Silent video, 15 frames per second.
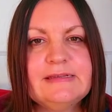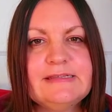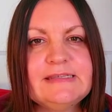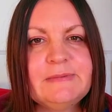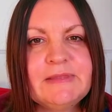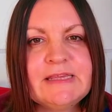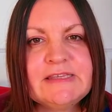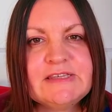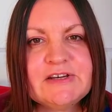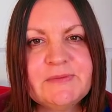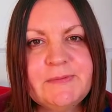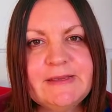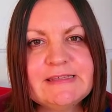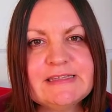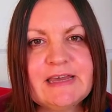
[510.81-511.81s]
Some of the
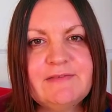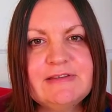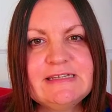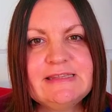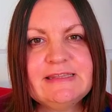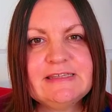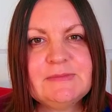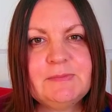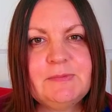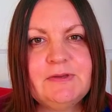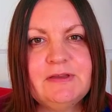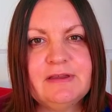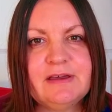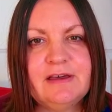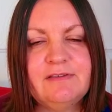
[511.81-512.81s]
topics covered in this
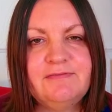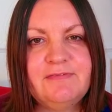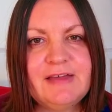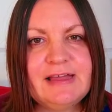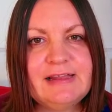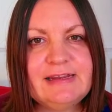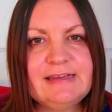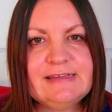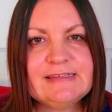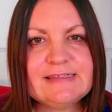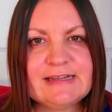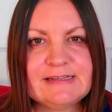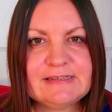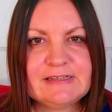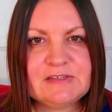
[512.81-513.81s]
book are fairly
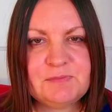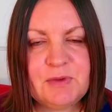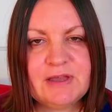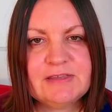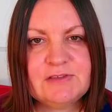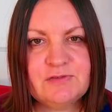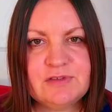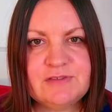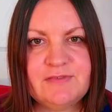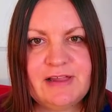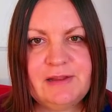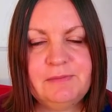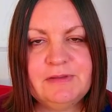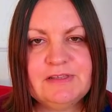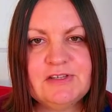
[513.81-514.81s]
standard personal
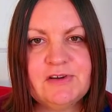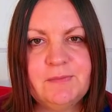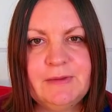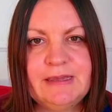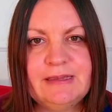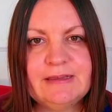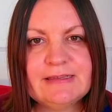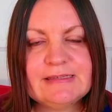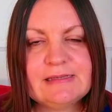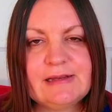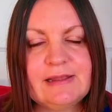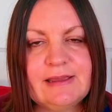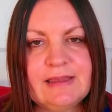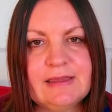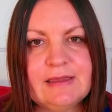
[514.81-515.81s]
development topics
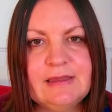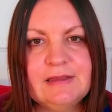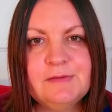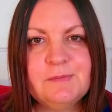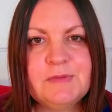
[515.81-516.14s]
like